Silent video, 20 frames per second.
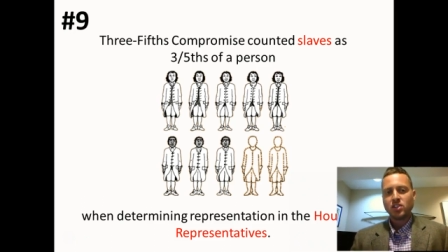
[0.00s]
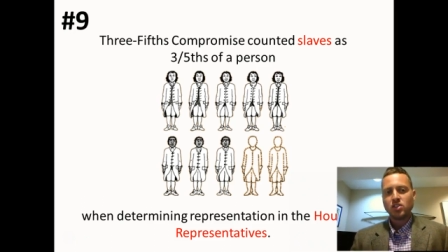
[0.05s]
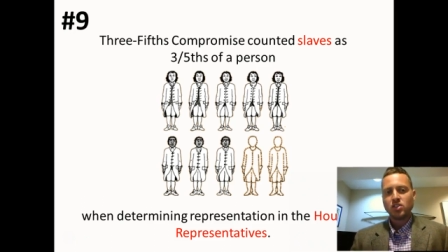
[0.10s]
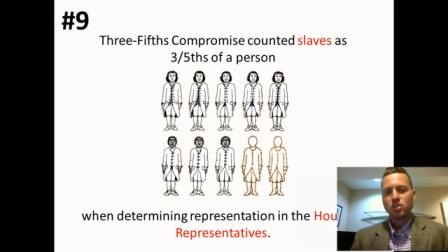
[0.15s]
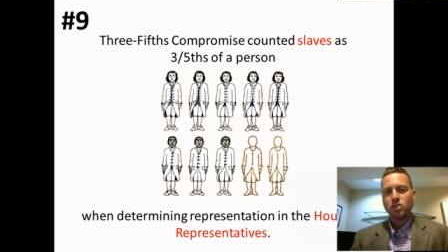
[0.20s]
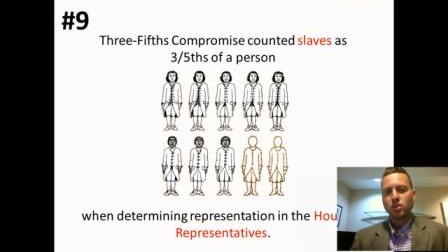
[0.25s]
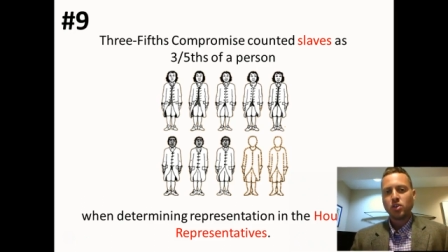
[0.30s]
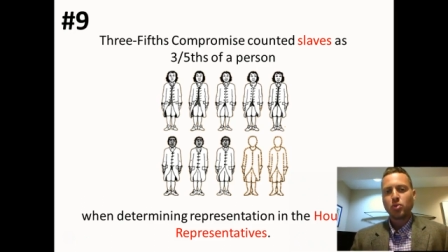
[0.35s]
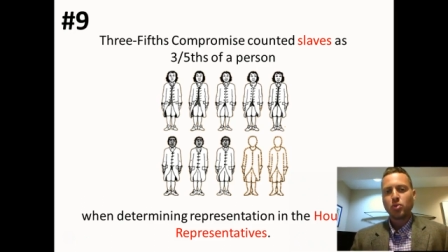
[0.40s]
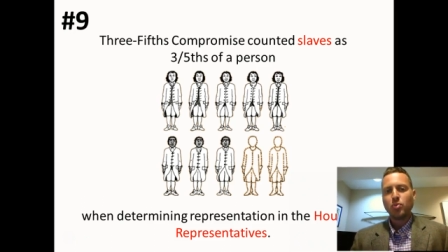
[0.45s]

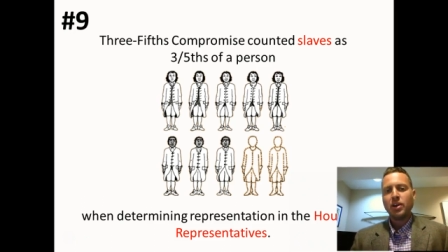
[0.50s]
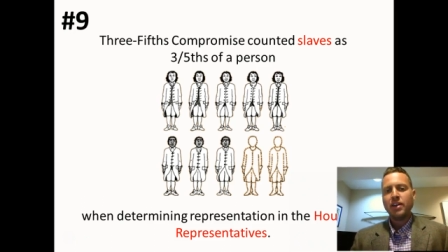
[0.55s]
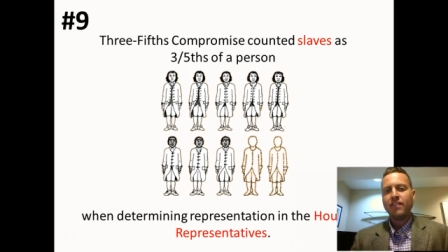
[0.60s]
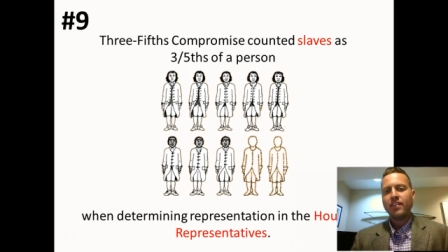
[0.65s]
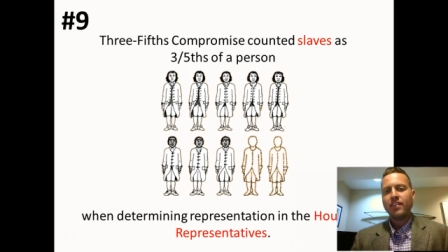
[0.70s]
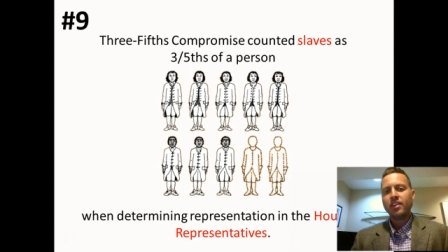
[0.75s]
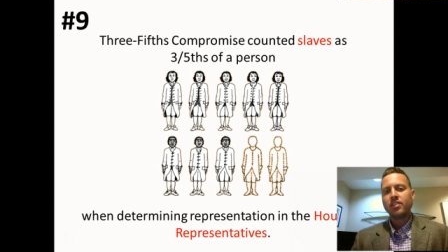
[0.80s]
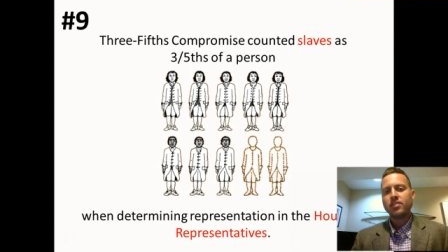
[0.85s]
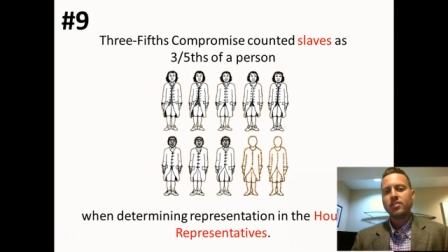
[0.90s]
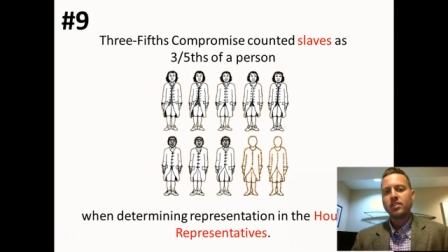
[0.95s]
So the
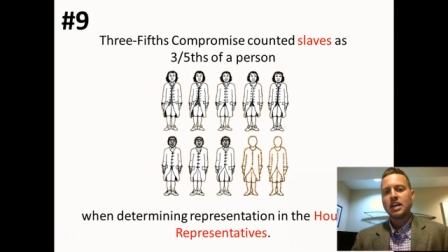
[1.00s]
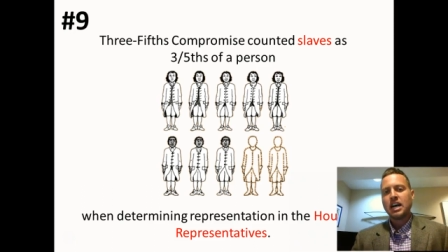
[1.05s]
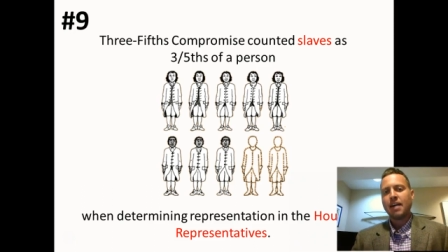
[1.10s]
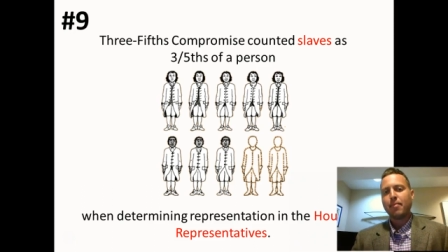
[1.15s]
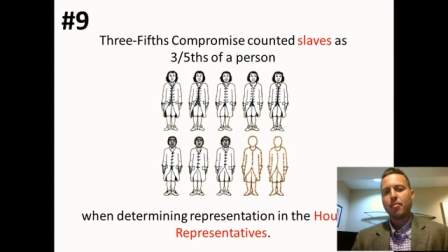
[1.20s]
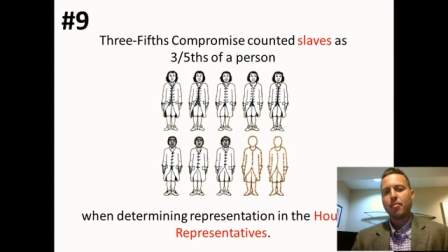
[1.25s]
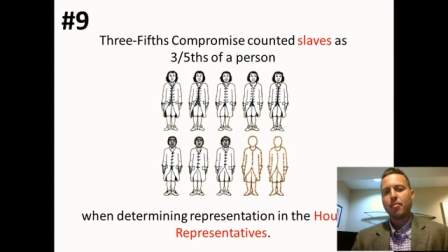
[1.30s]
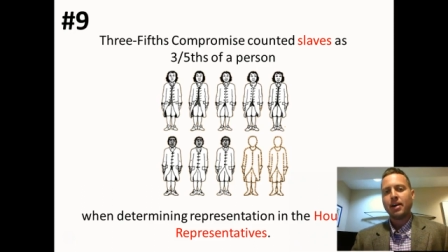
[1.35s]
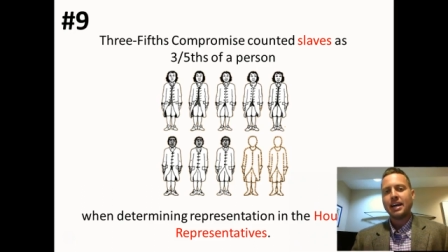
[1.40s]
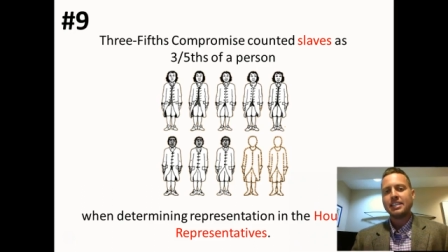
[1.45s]
3/5
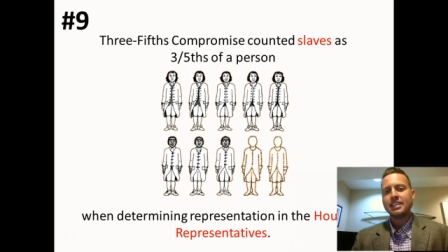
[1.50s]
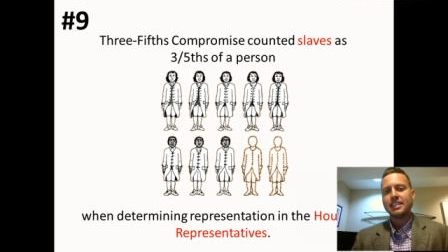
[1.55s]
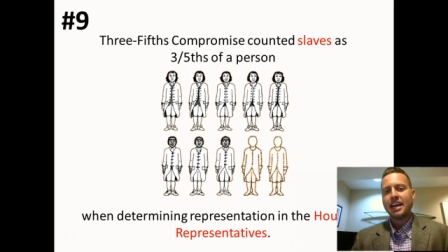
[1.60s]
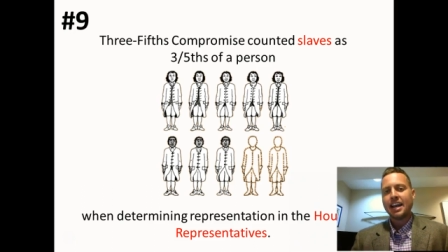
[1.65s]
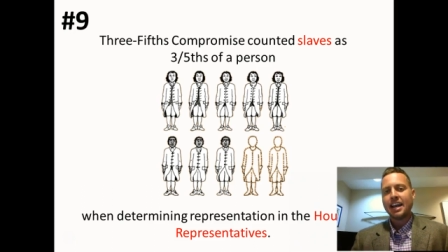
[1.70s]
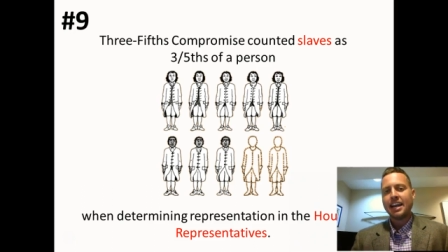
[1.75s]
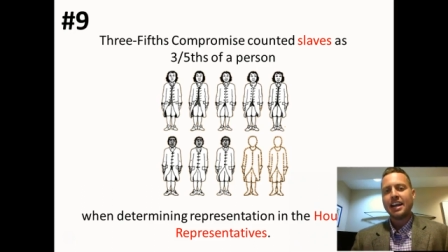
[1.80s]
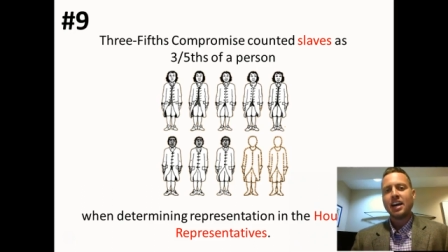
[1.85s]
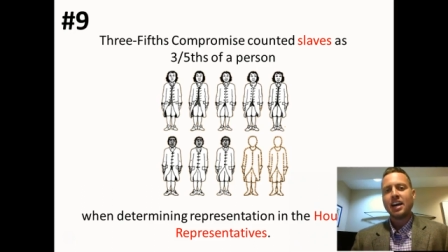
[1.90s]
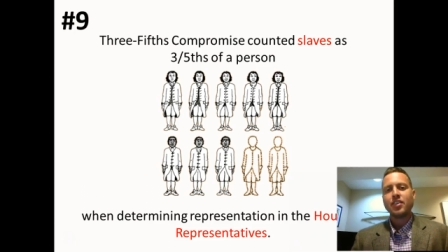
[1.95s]
compromise
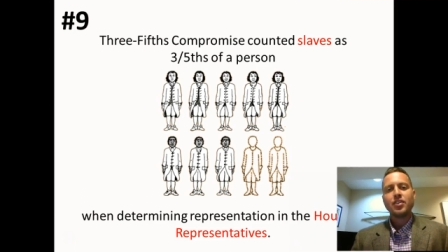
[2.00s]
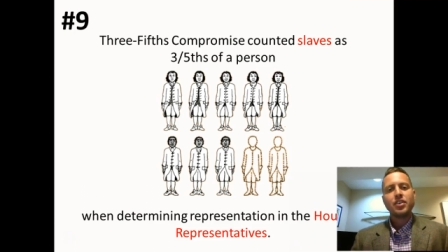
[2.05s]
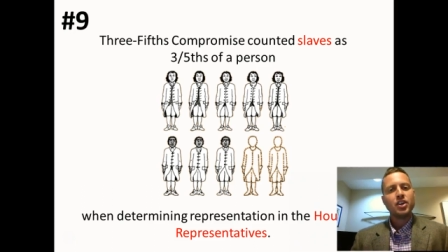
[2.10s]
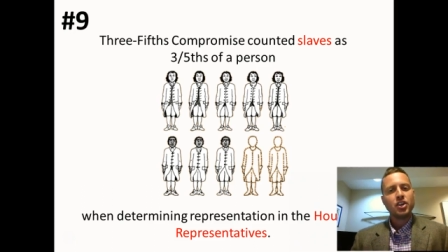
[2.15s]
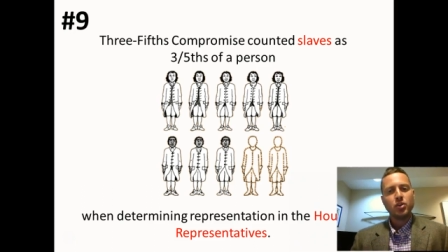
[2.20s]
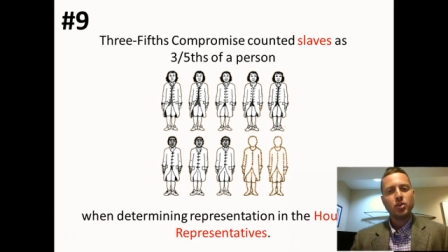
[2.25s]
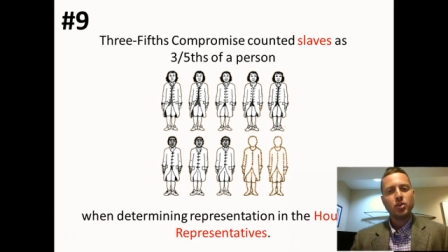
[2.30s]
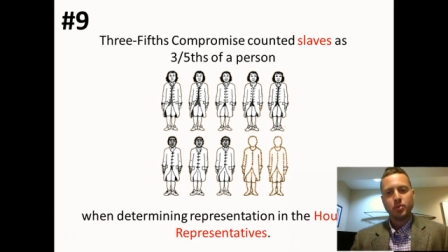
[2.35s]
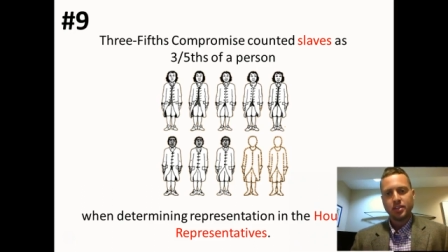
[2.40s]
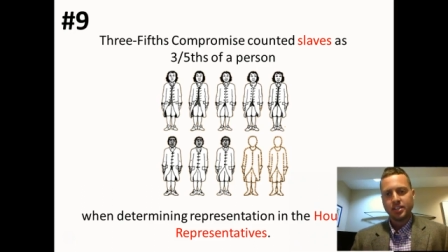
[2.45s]
had nothing
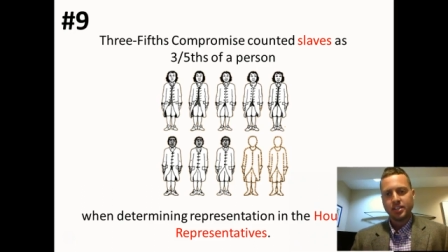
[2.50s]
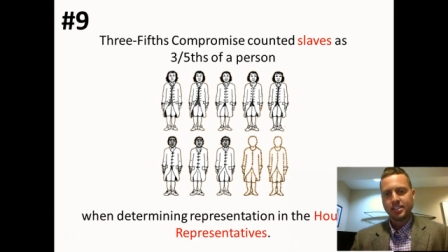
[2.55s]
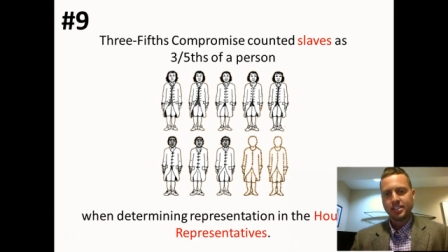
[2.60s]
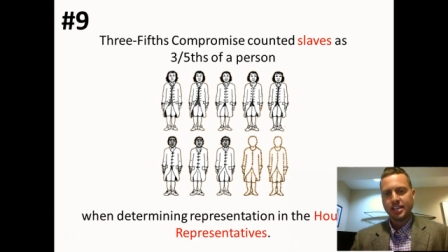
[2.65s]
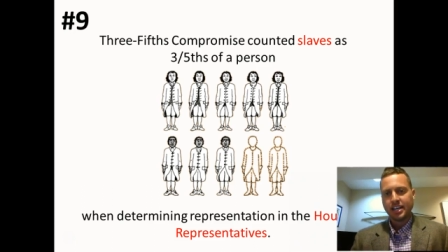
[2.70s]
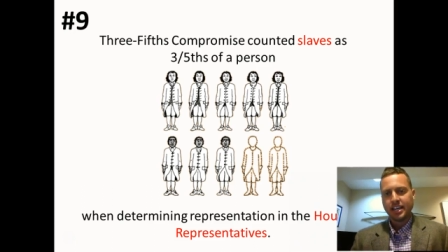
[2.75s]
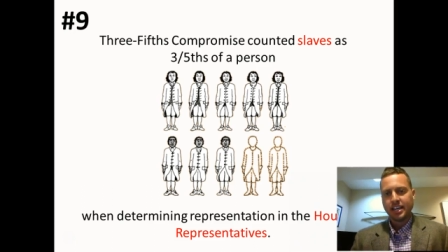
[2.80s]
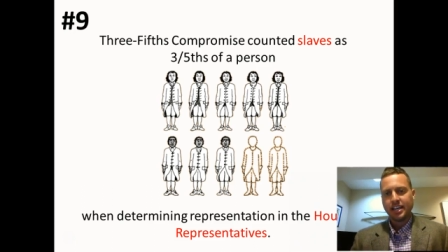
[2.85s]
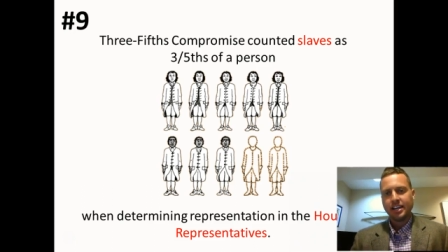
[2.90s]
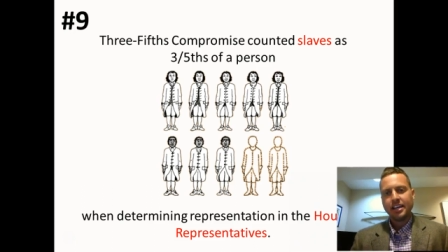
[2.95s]
to do with the
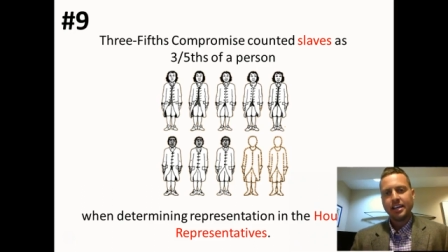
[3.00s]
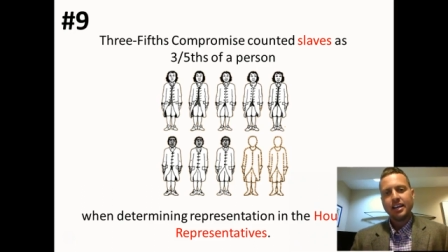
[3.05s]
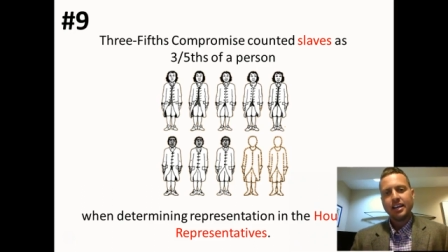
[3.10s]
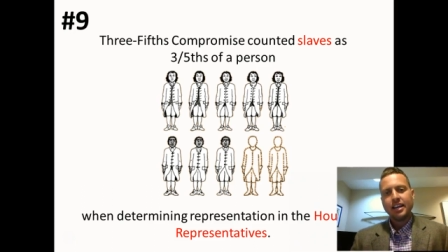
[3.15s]
Senate.